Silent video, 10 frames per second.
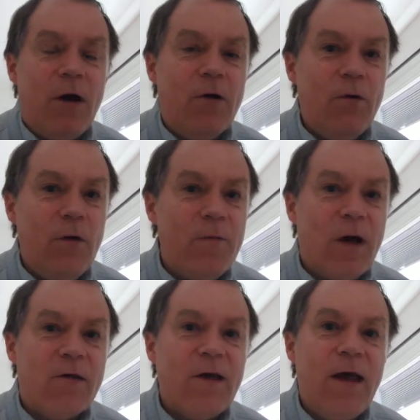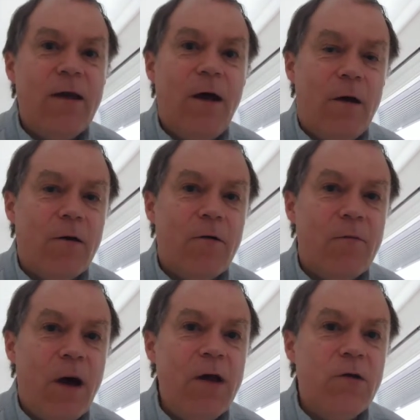Ahura Mazda and
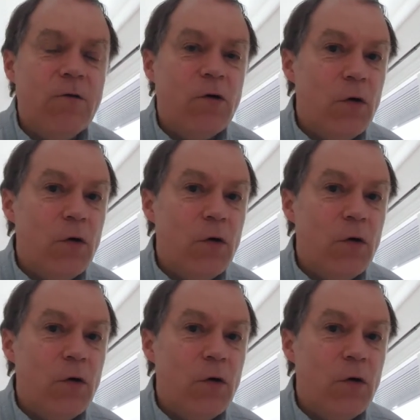Angramanyu.